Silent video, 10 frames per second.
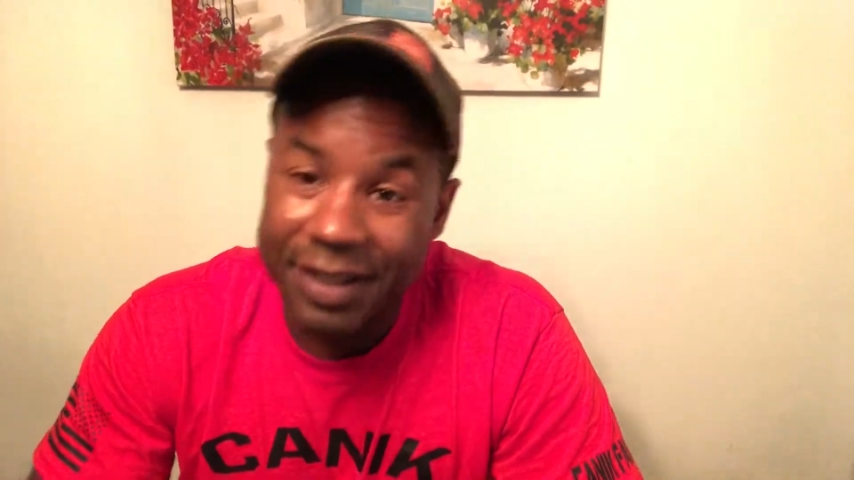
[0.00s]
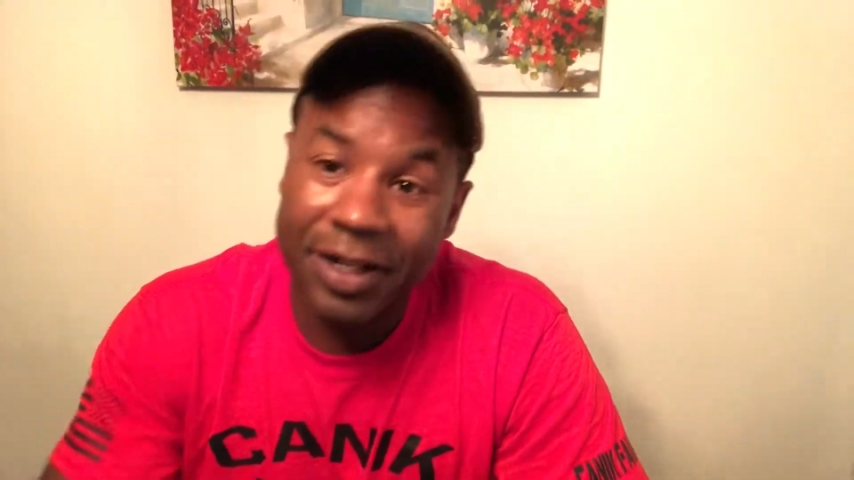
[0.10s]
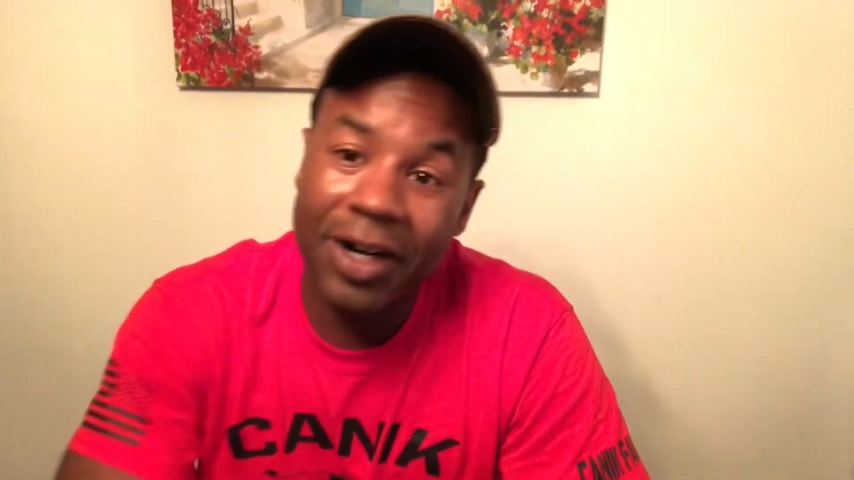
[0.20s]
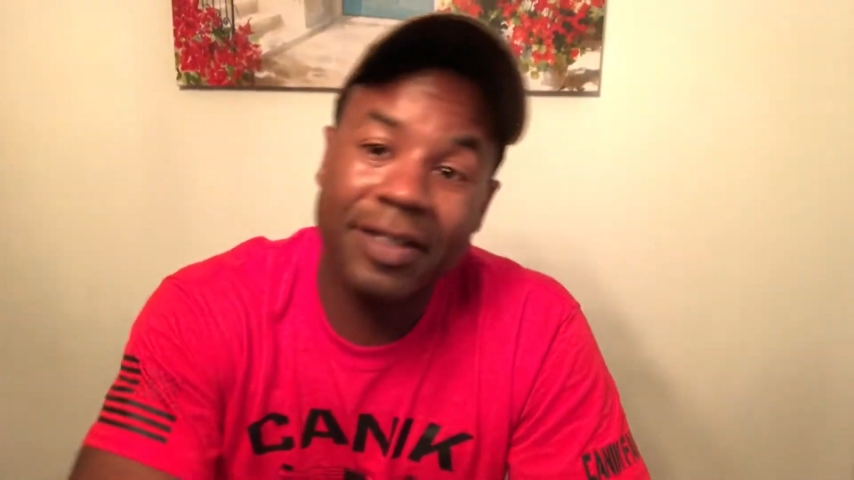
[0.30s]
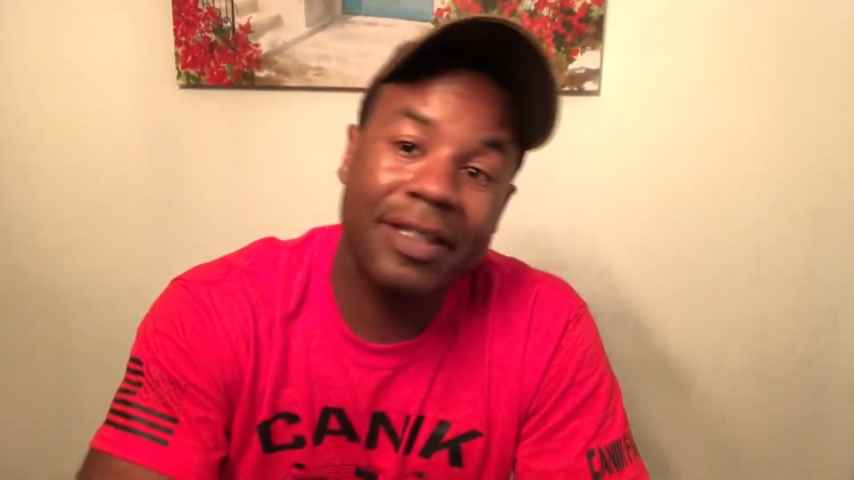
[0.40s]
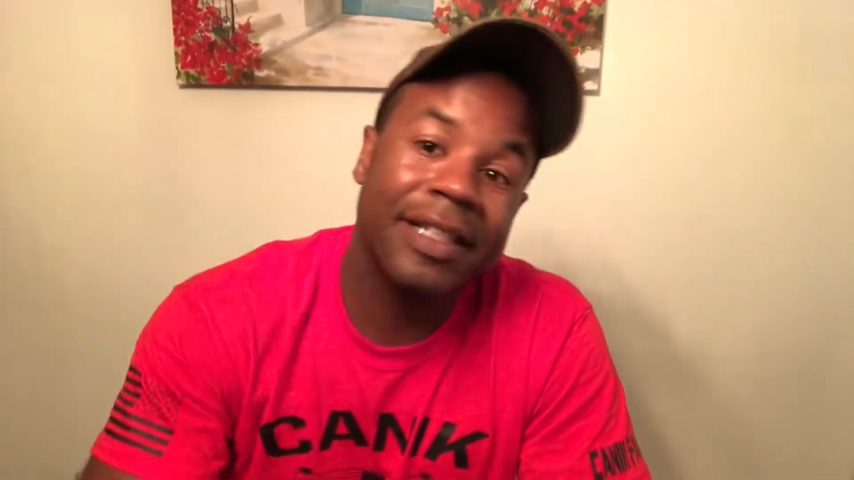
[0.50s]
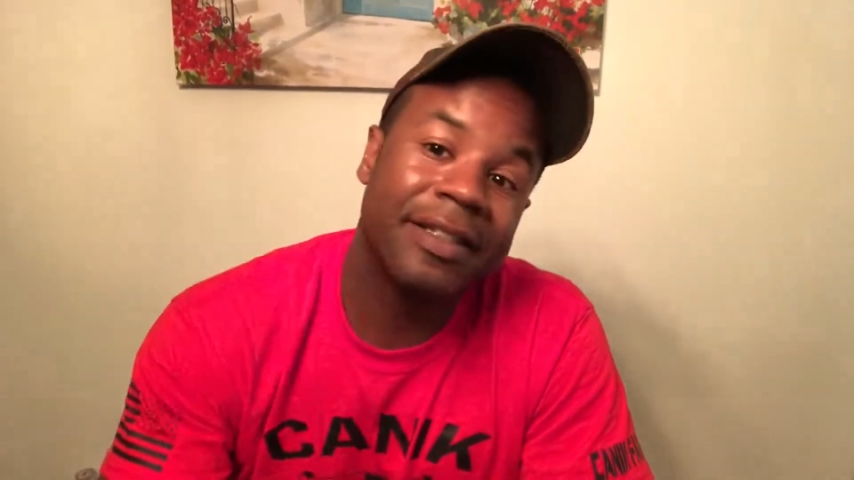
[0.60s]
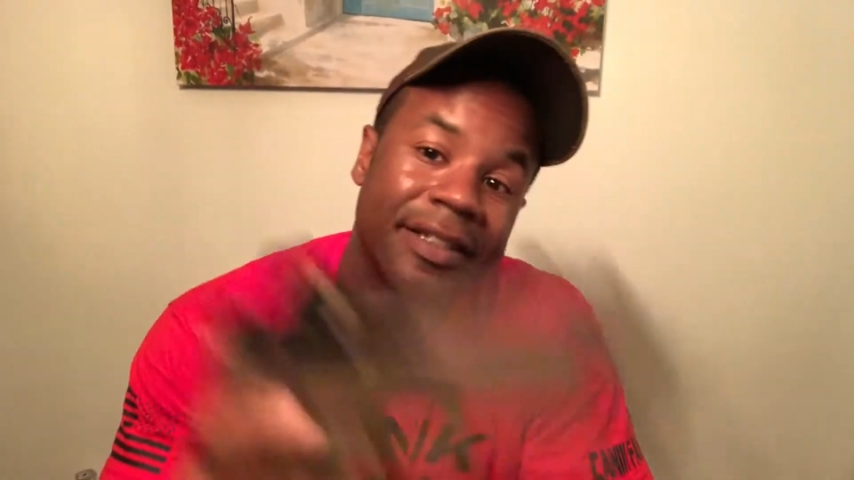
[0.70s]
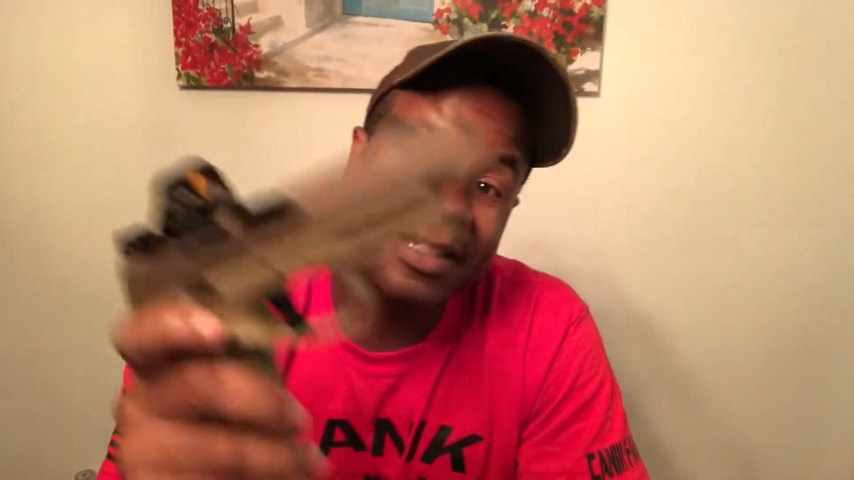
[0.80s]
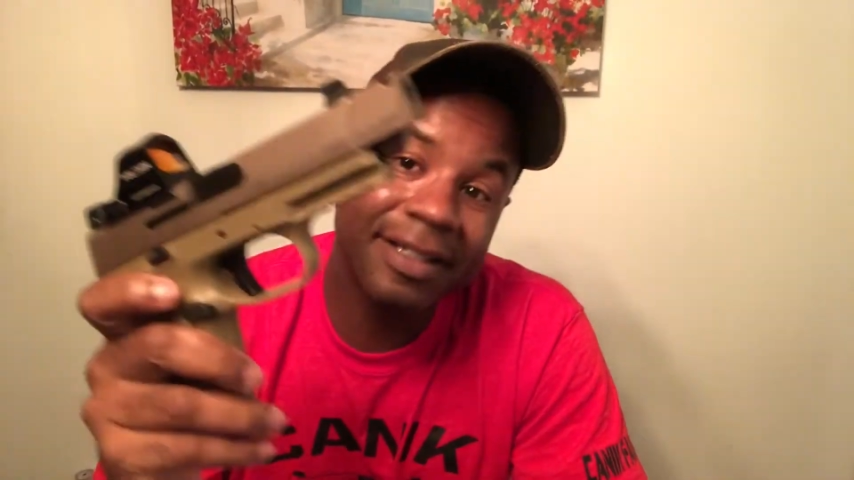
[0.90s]
that cost less
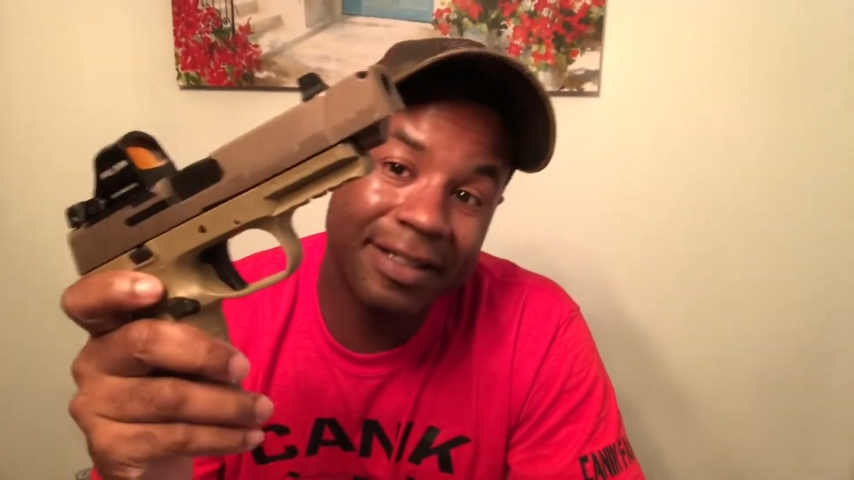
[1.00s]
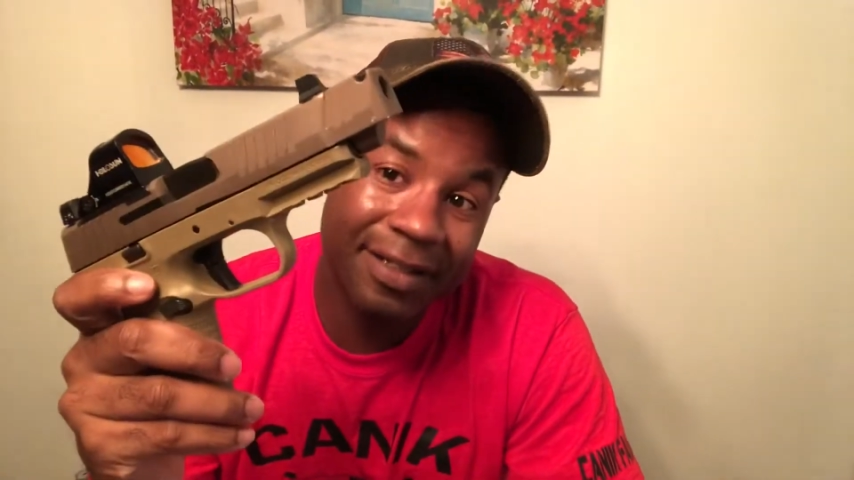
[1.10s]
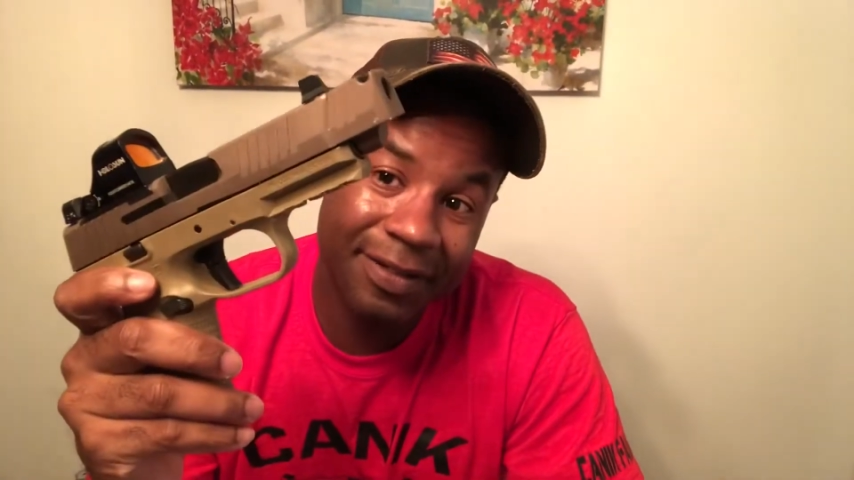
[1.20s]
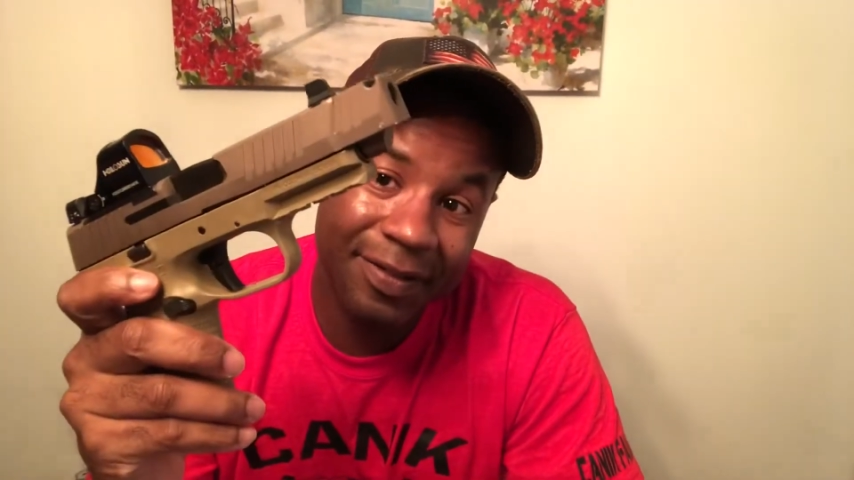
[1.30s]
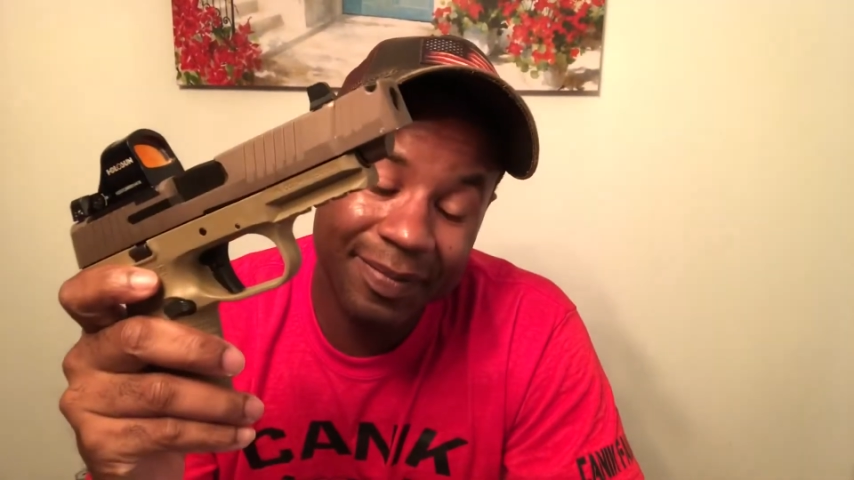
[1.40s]
than this.